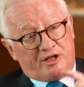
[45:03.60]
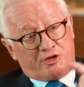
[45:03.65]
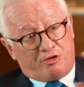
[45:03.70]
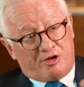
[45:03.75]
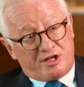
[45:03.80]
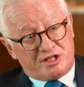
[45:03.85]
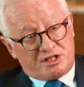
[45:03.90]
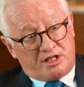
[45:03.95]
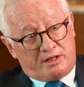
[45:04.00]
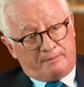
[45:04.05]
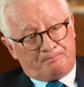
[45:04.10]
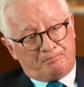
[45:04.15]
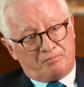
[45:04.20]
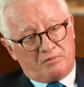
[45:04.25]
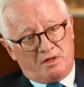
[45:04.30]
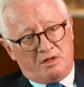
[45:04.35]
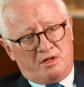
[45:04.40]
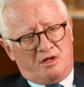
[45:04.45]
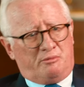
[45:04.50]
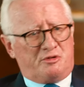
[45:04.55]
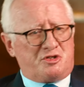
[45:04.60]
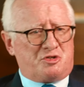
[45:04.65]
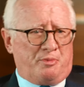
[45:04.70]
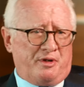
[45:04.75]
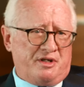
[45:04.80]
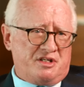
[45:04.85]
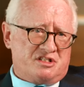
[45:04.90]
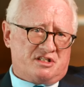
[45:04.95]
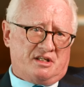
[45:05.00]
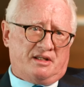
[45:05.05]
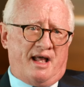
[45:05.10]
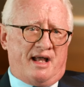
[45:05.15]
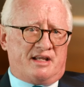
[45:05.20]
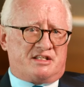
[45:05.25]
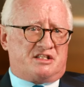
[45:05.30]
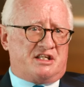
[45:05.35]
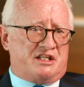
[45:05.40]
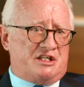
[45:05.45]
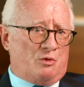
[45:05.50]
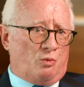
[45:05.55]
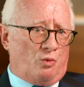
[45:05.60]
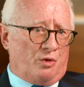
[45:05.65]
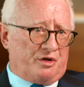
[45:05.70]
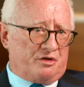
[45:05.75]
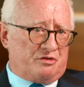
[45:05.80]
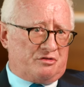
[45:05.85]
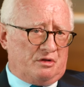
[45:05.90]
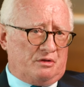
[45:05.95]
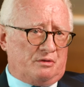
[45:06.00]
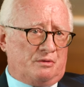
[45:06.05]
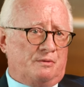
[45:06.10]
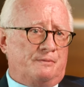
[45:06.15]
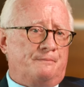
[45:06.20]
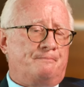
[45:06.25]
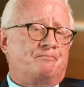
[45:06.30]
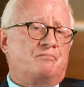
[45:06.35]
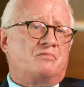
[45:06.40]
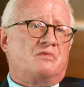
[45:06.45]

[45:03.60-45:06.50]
increasing, which means the last thing you want to do